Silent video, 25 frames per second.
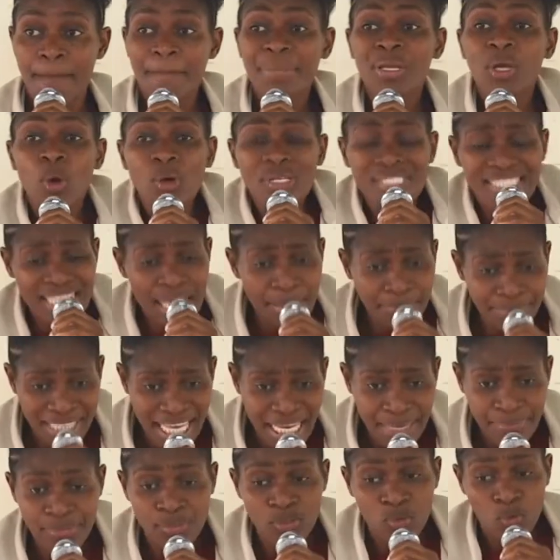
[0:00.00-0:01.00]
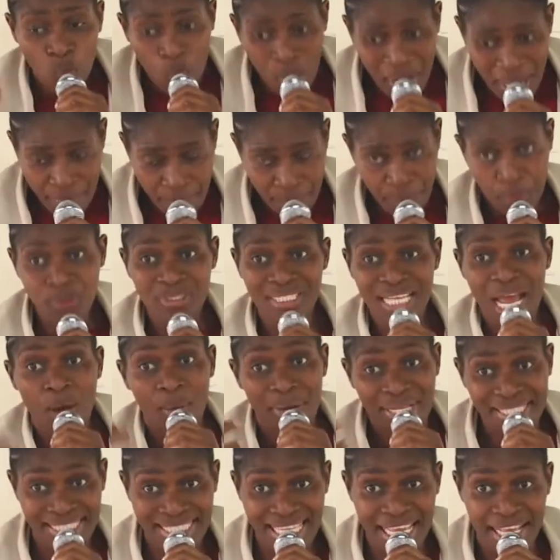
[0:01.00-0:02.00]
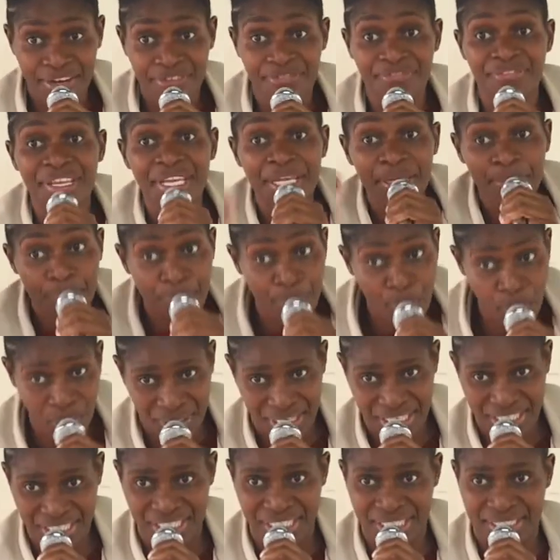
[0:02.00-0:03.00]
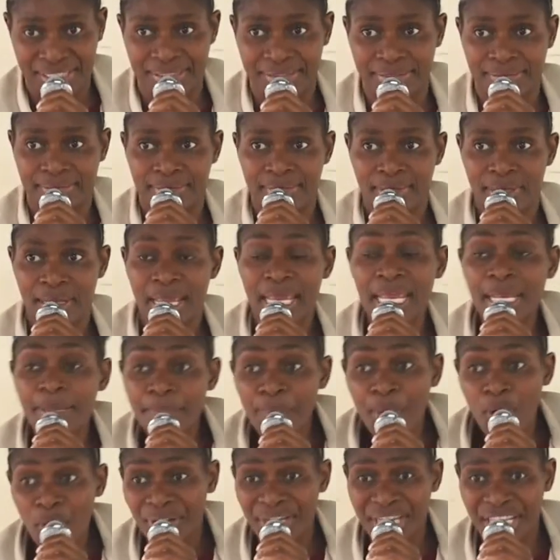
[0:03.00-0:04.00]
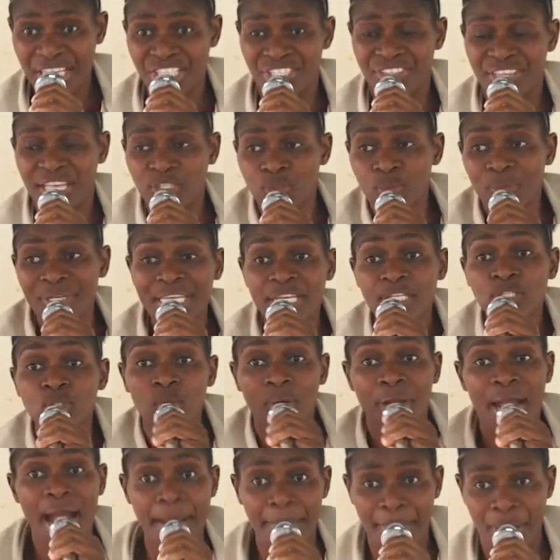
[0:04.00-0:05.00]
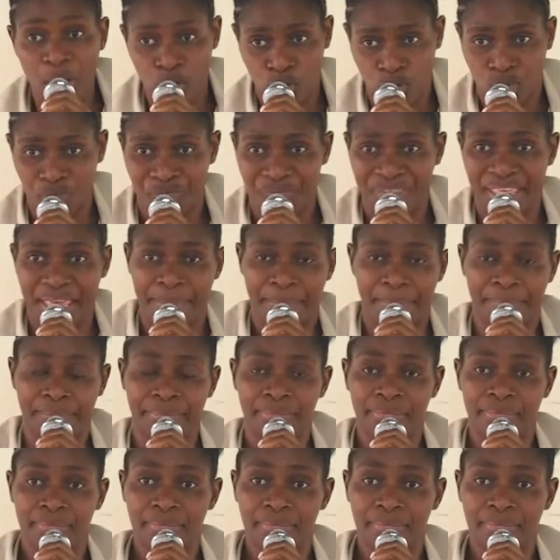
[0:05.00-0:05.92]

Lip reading: Because sometimes we put ourselves in bondages, in bondage that we need to come out of them.